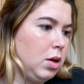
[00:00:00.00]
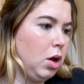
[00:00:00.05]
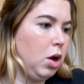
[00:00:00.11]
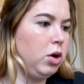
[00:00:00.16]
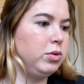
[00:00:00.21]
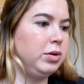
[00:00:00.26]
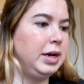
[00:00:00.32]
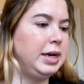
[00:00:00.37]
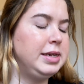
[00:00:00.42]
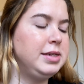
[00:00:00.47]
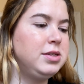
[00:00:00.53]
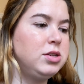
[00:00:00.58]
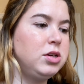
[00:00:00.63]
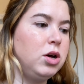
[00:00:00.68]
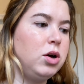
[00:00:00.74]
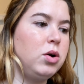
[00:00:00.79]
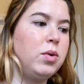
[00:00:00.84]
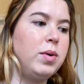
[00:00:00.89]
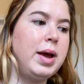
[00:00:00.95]
Alright,
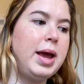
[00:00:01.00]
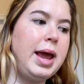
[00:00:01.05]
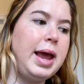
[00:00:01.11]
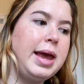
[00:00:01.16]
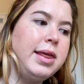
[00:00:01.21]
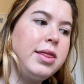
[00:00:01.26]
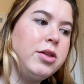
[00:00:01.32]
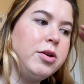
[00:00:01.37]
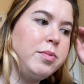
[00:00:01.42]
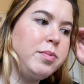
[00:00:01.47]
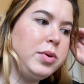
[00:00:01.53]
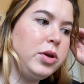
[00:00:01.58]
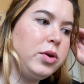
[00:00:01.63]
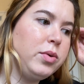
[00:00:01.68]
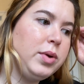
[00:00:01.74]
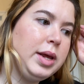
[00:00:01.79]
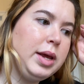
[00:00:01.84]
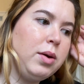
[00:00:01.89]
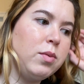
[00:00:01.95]
so Aether
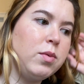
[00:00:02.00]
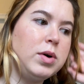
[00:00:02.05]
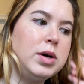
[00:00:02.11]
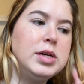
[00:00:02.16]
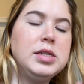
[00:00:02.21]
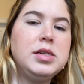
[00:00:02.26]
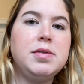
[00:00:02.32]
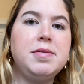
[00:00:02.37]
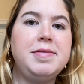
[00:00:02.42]
Beauty was